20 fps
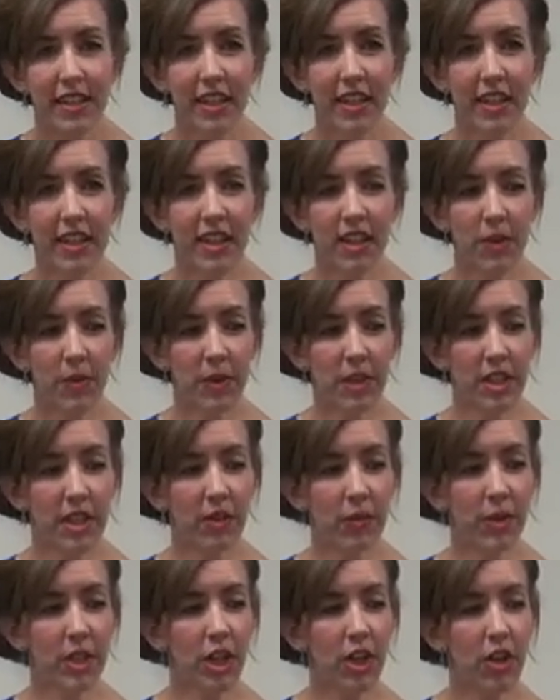You know,
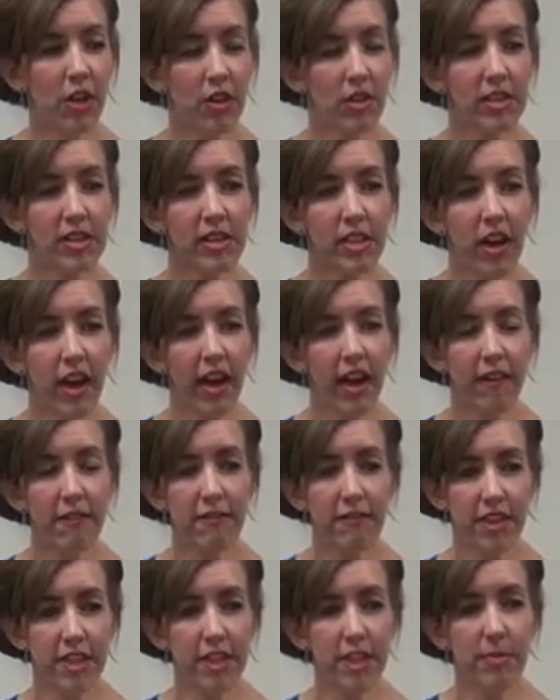when a girl's not
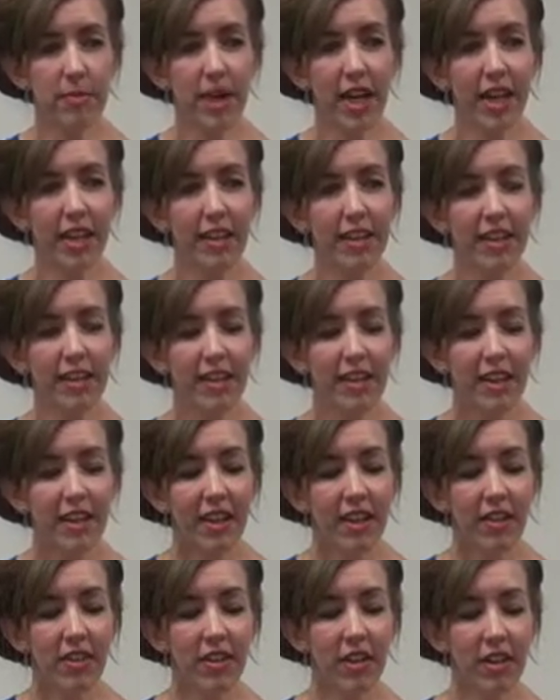offended by it,
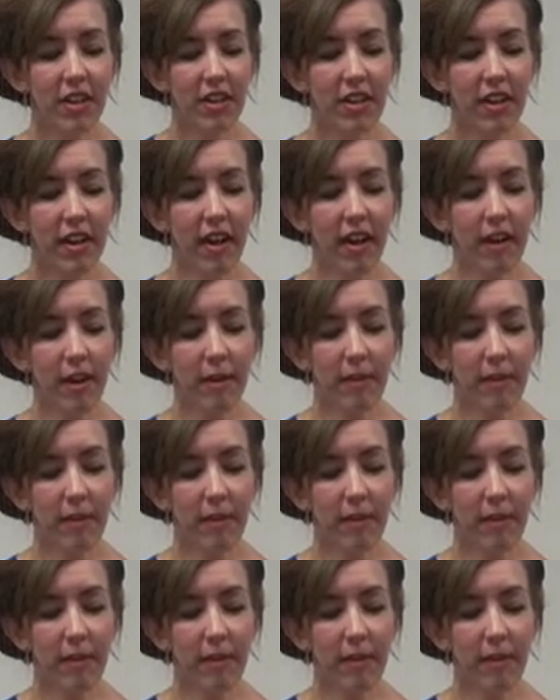there